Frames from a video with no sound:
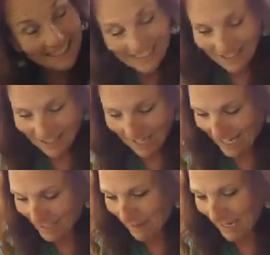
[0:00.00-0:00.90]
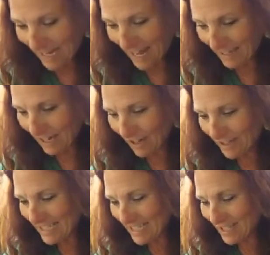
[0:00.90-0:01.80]
until you get to make it out here,
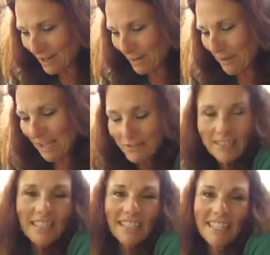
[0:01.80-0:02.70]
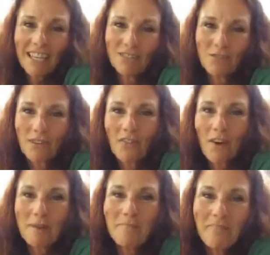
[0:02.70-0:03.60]
this is Donna Patrick, Sunset Hill Tree
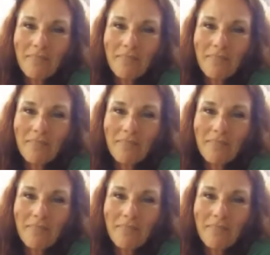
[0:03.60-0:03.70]
Farm.